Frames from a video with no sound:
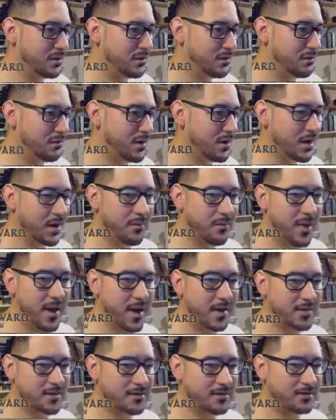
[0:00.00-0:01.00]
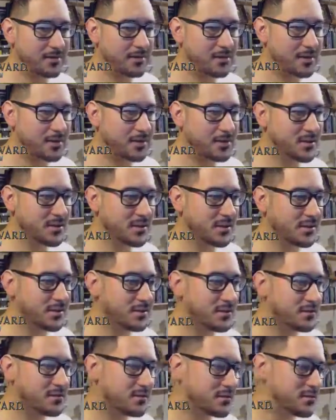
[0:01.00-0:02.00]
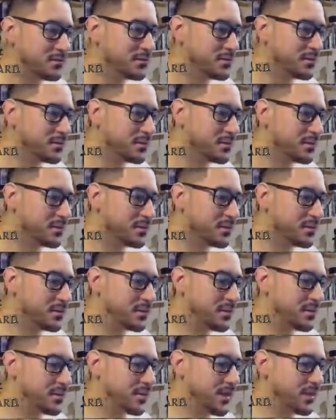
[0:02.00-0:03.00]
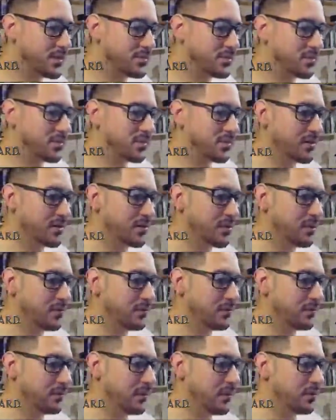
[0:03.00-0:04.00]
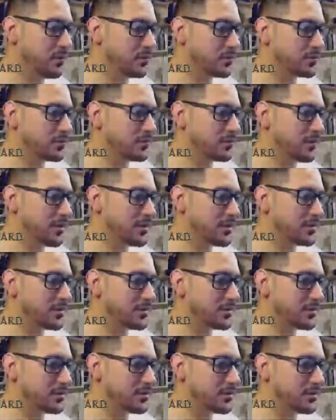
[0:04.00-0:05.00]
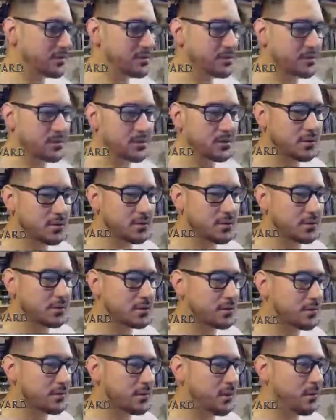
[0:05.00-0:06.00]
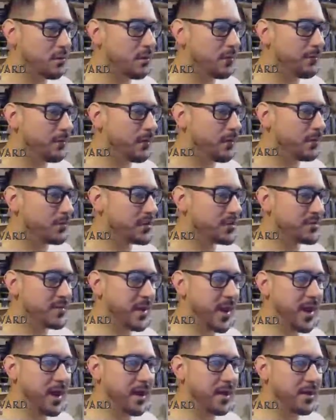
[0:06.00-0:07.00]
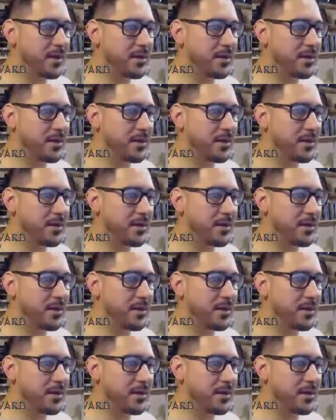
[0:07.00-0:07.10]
We're not going to pass them, because they're intentionally going to be available to us. But we'll follow this path.